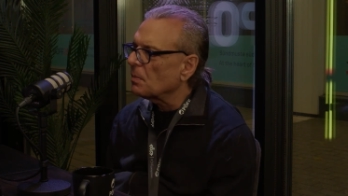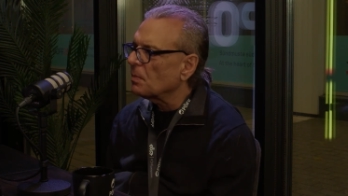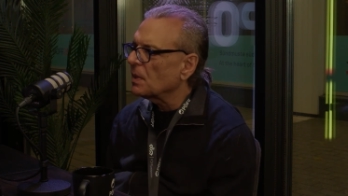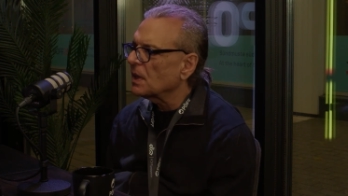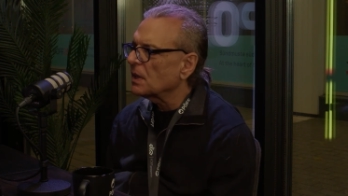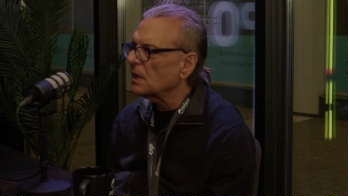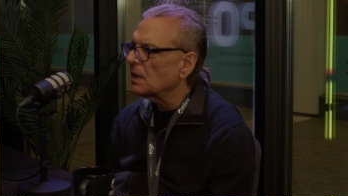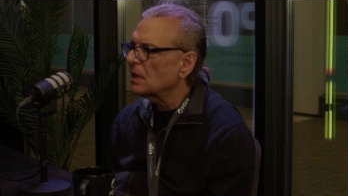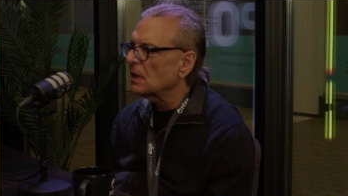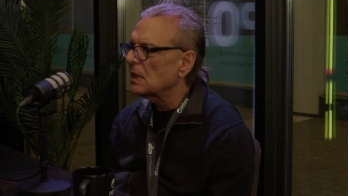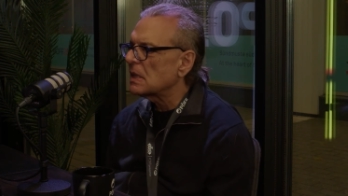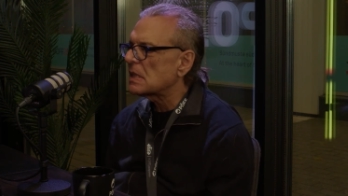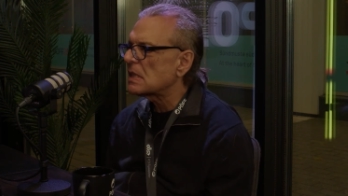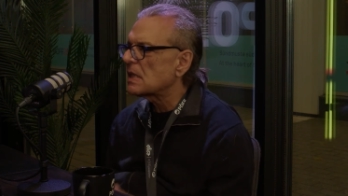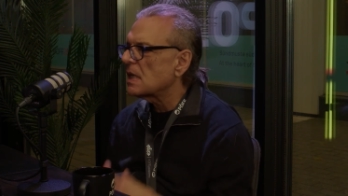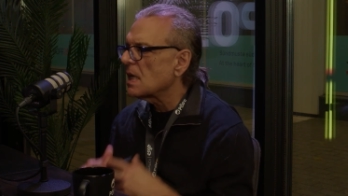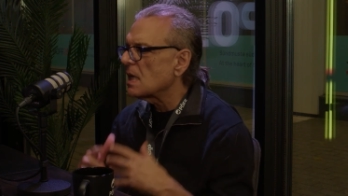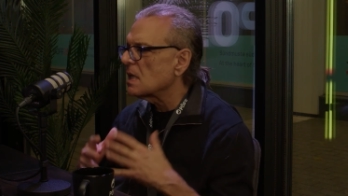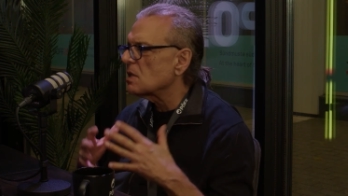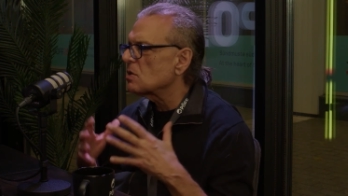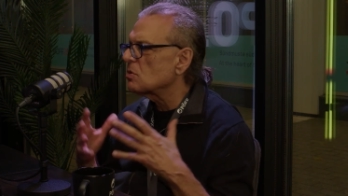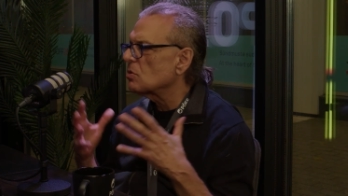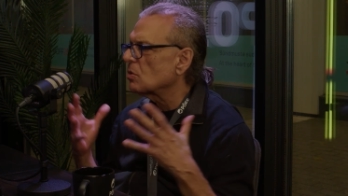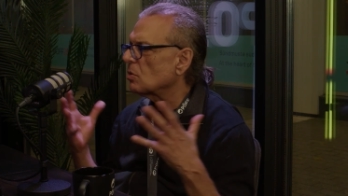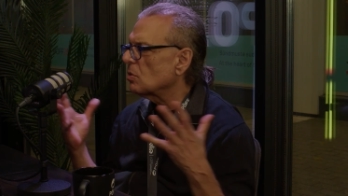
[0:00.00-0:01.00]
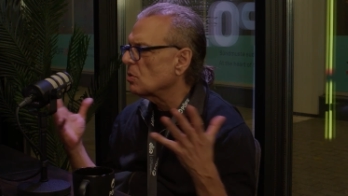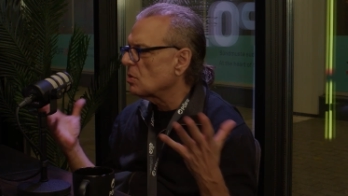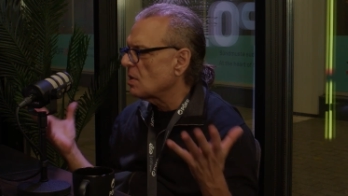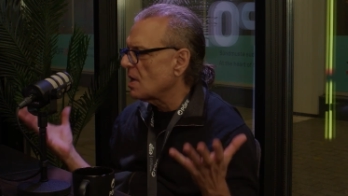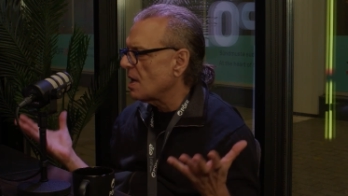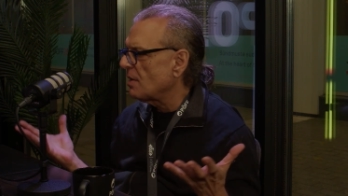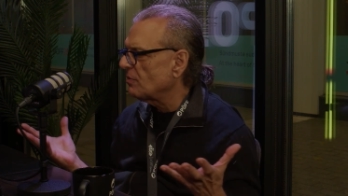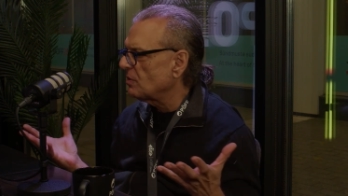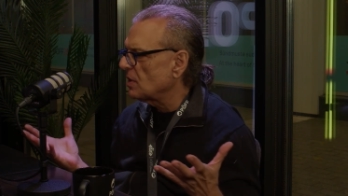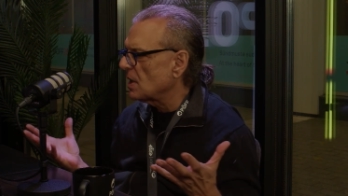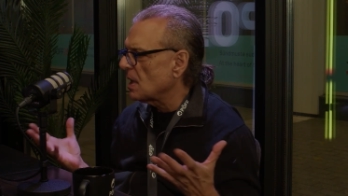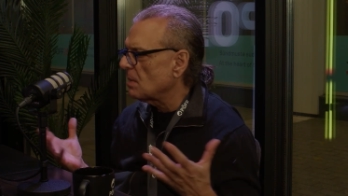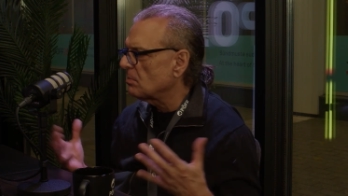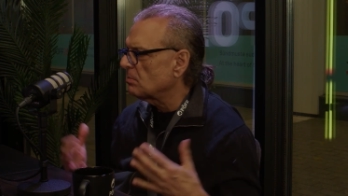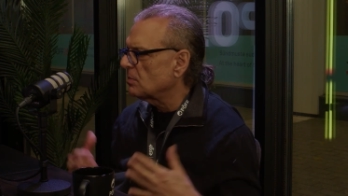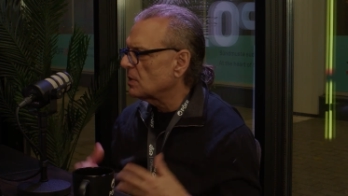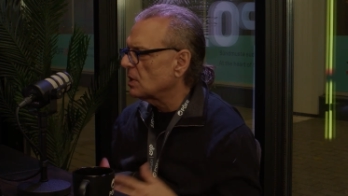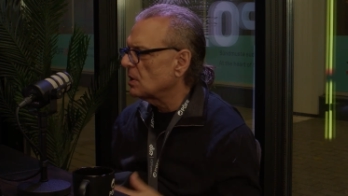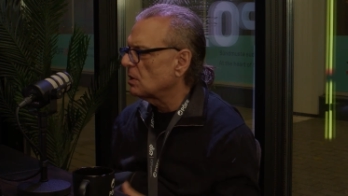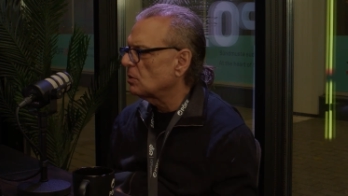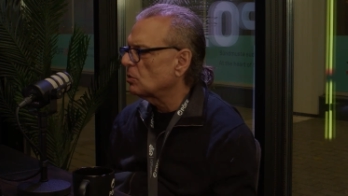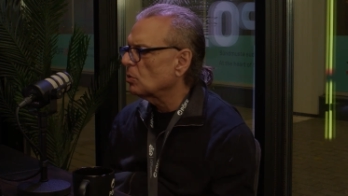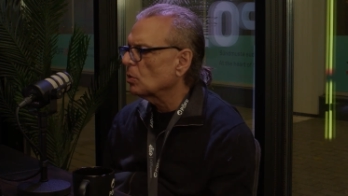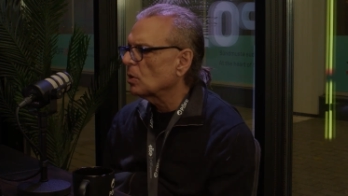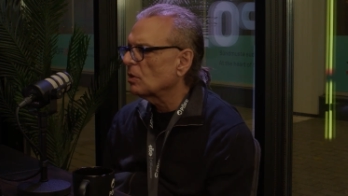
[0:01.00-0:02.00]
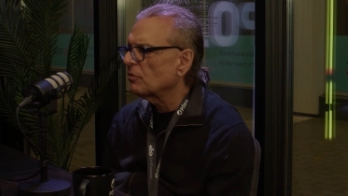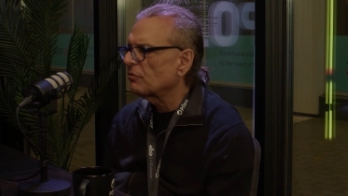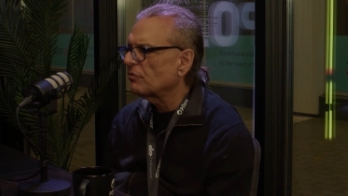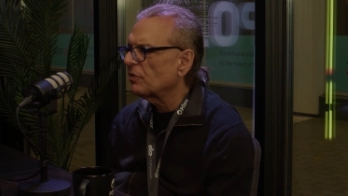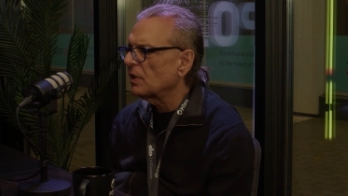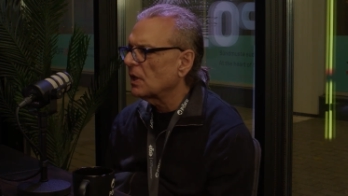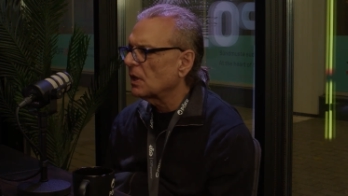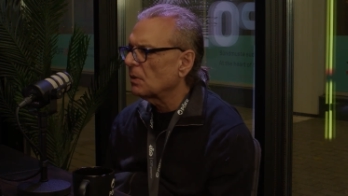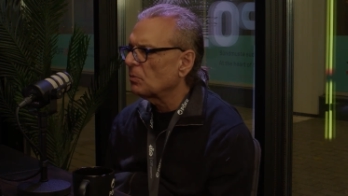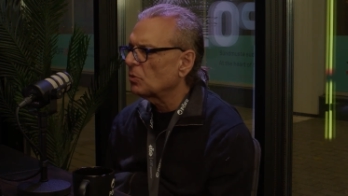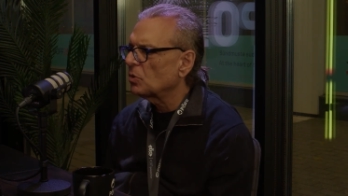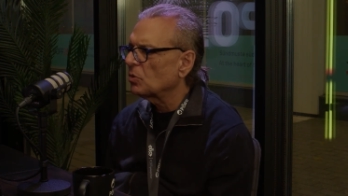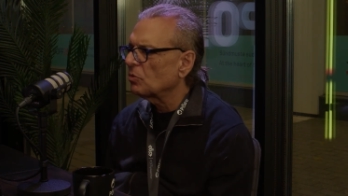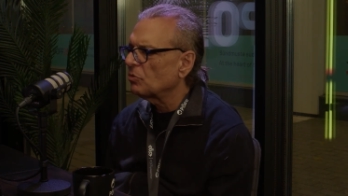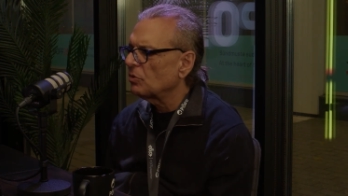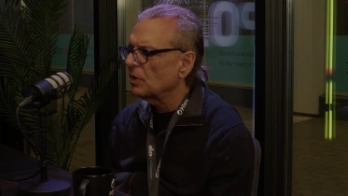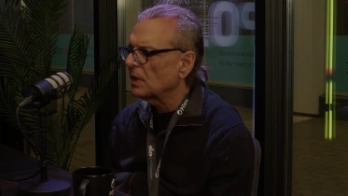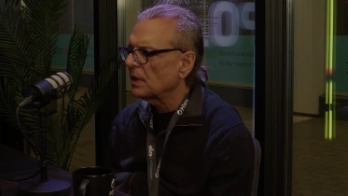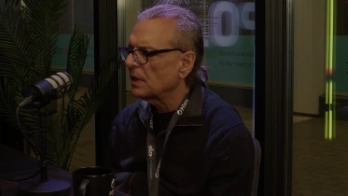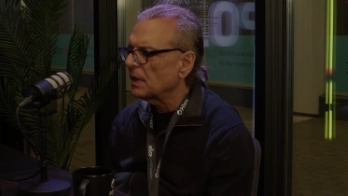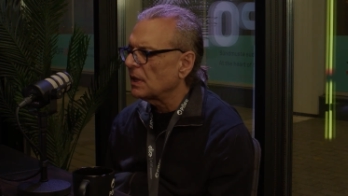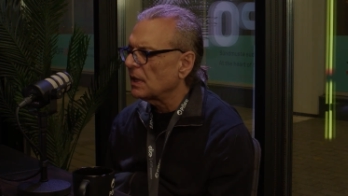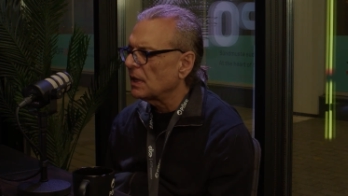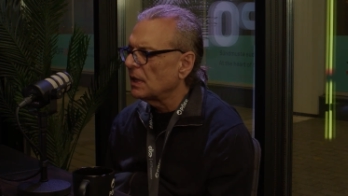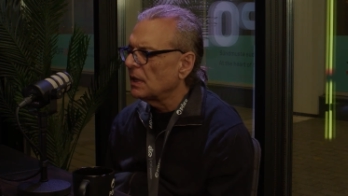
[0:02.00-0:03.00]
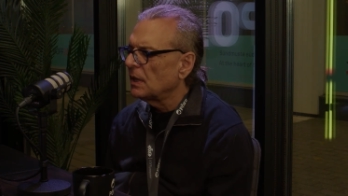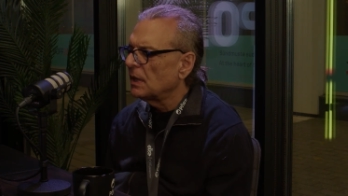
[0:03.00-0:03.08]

But in this case, you know, you have the the total freedom to really